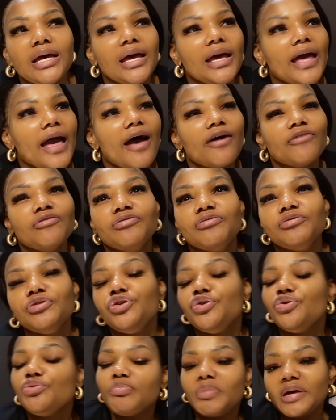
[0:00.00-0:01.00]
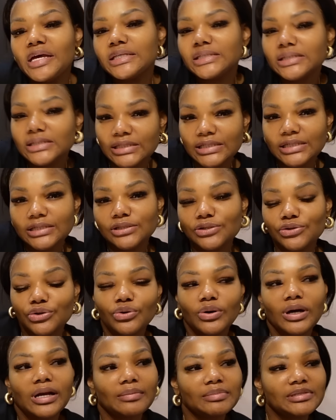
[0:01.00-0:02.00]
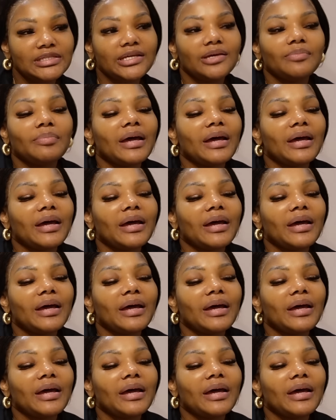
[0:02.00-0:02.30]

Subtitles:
have new besties, you know what I'm saying?